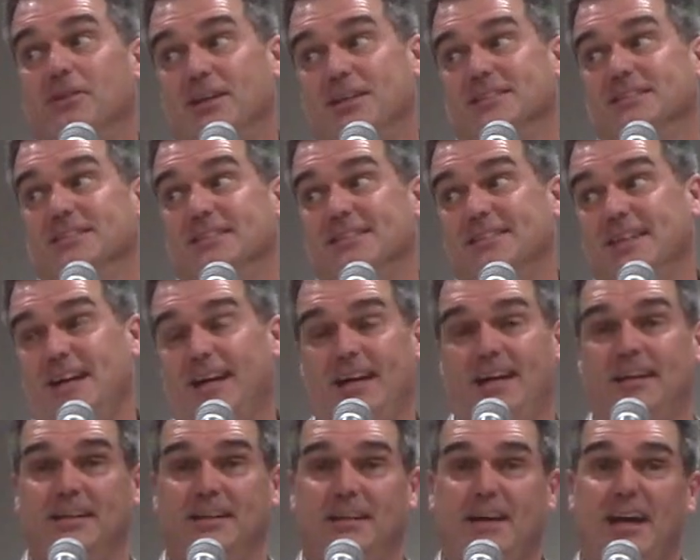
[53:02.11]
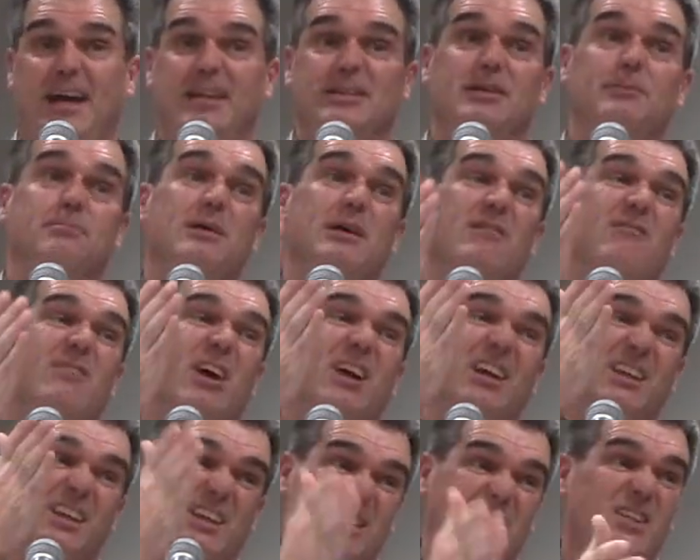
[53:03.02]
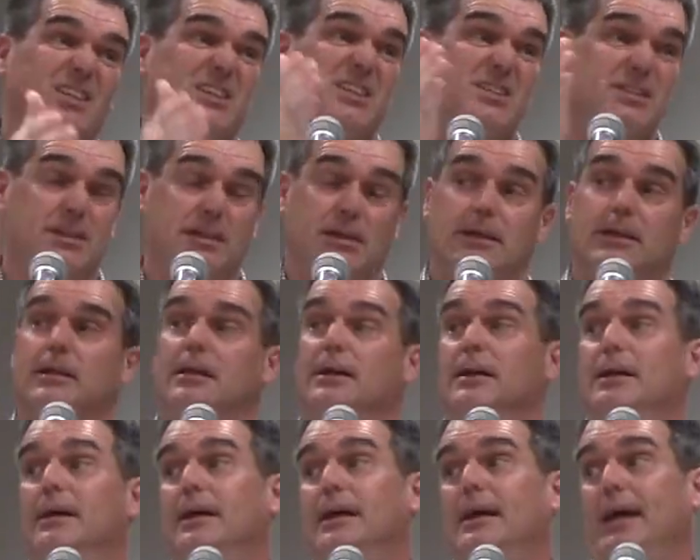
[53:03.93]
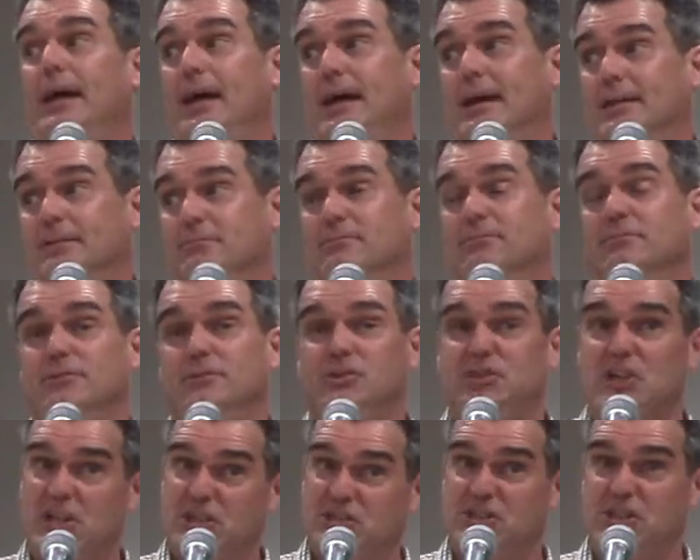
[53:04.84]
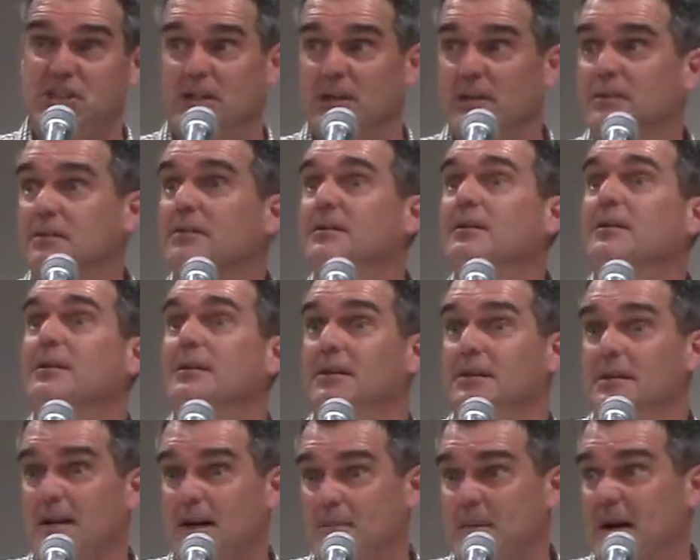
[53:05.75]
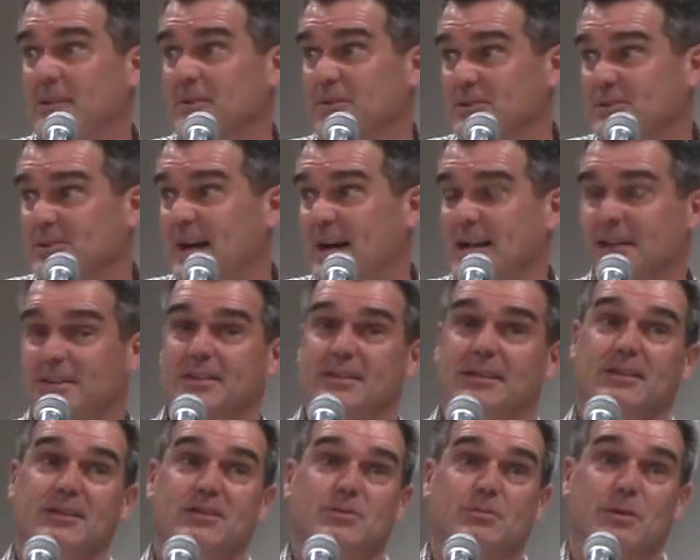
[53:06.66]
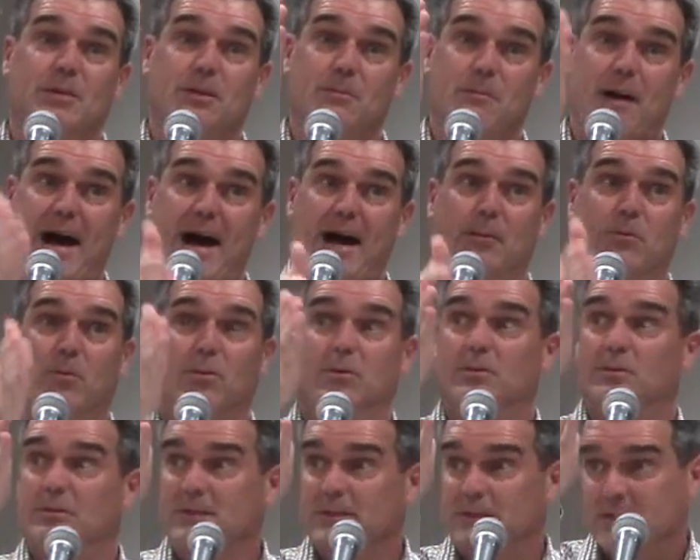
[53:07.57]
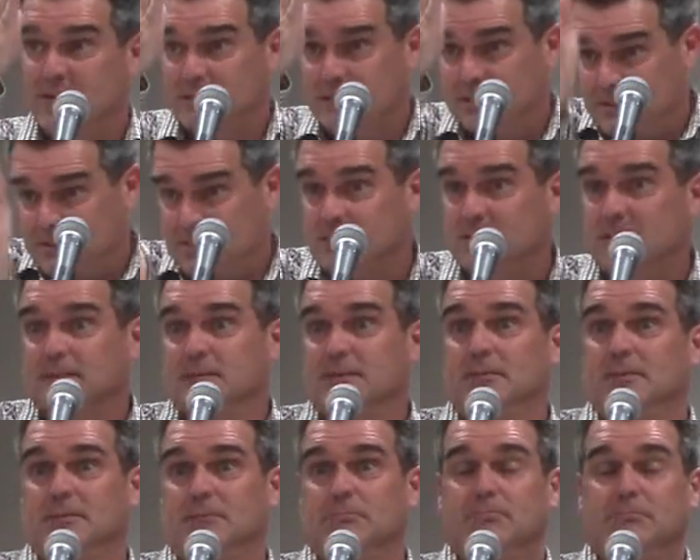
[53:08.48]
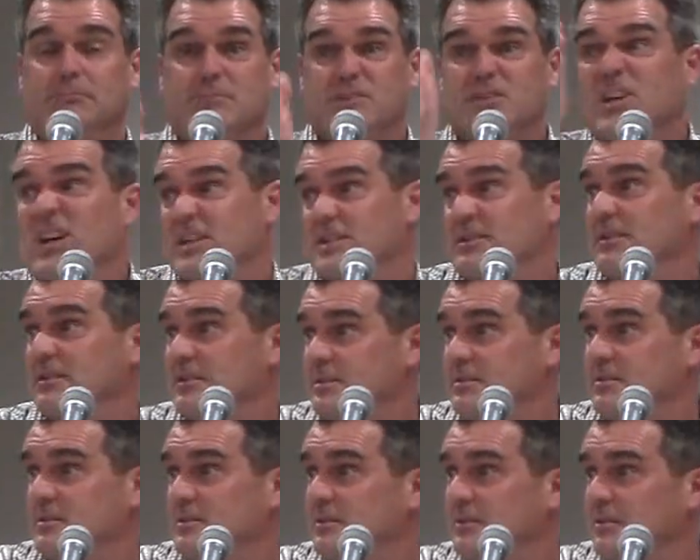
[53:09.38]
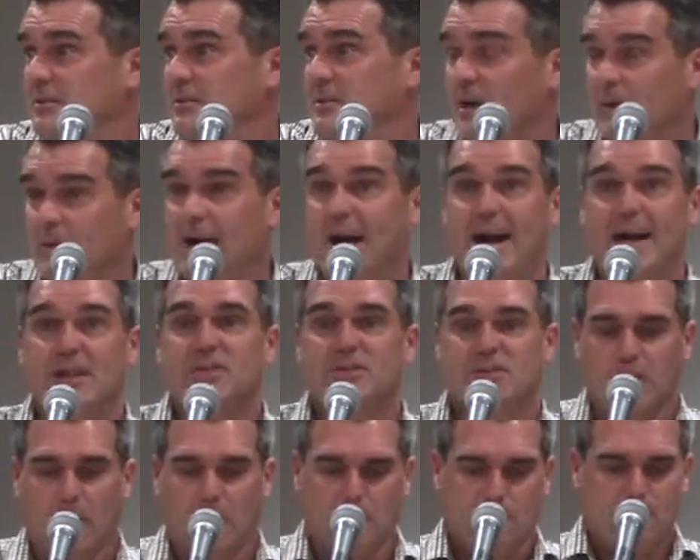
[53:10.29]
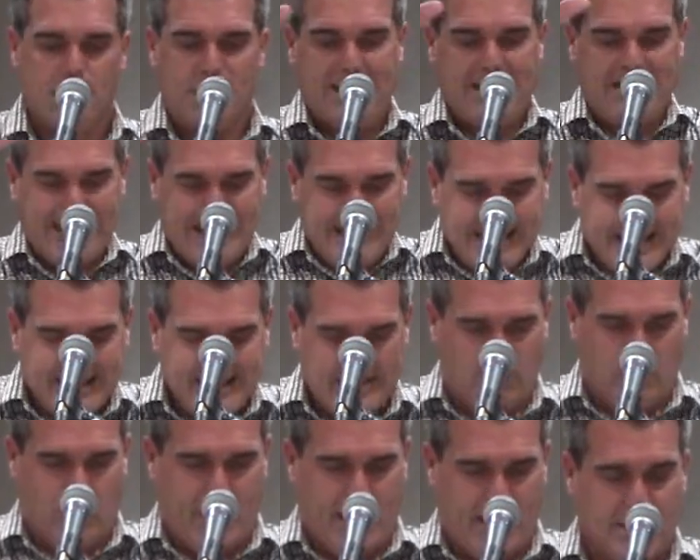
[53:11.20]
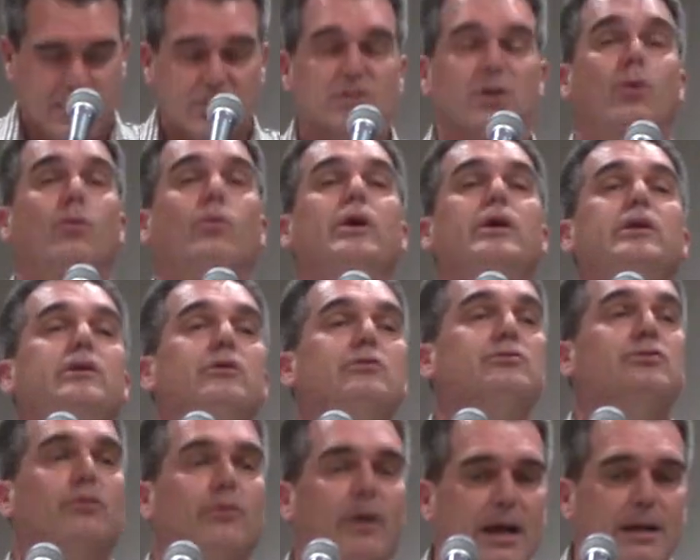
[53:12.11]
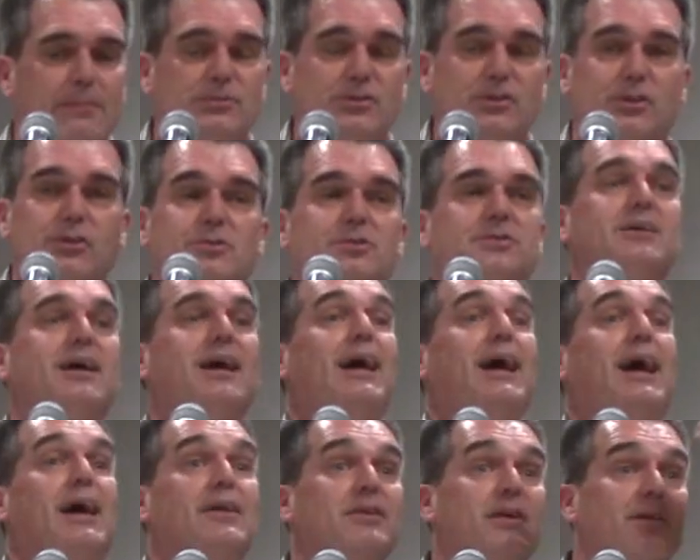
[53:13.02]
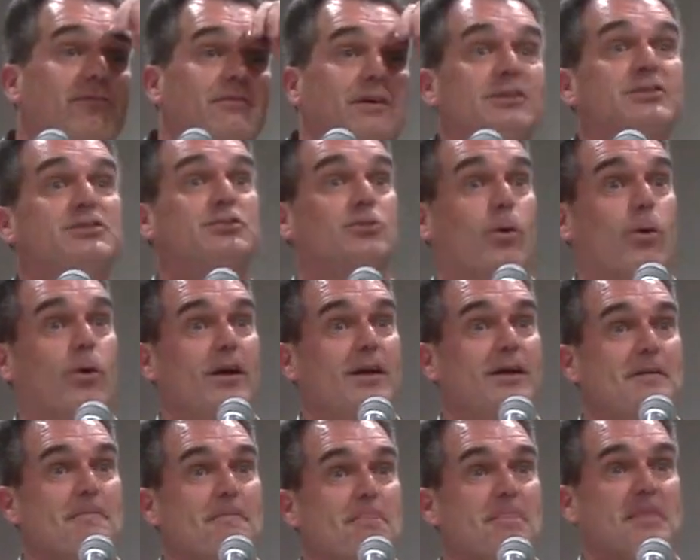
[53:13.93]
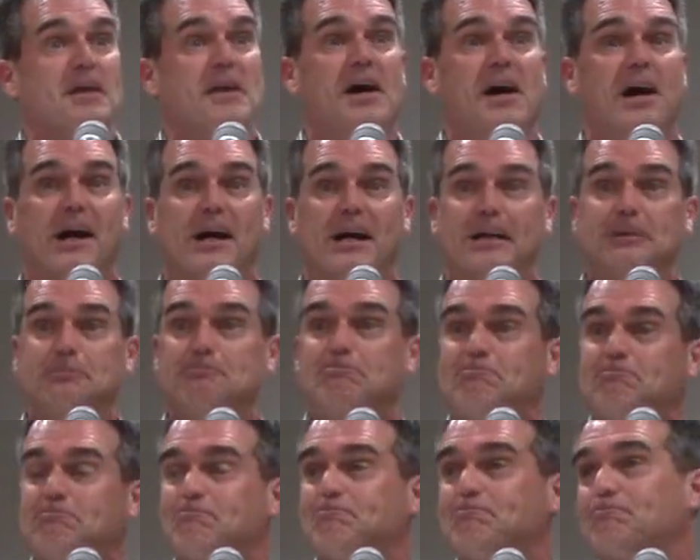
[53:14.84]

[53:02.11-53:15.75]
doesn't say, and then being very legalistic and judgy about those kind of things when the Bible doesn't. All right. So we use grape juice. And then a fun story. I